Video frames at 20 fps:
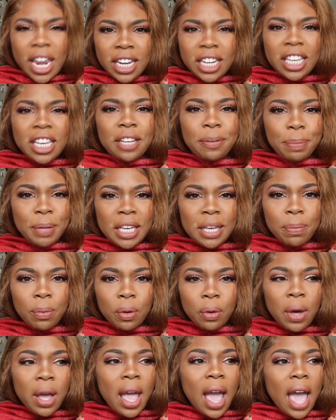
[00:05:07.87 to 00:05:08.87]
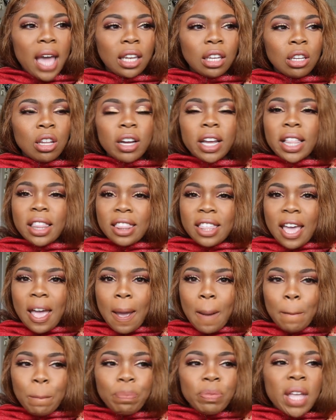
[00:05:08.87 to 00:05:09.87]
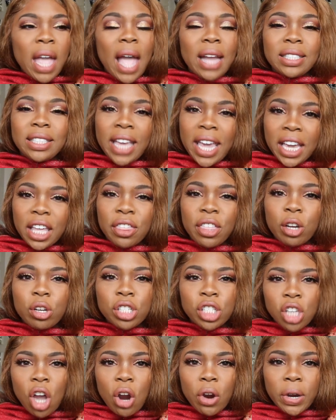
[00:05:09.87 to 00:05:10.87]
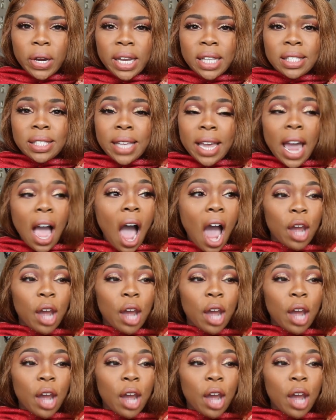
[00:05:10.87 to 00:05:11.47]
Indian people and look at them and take their sari and say,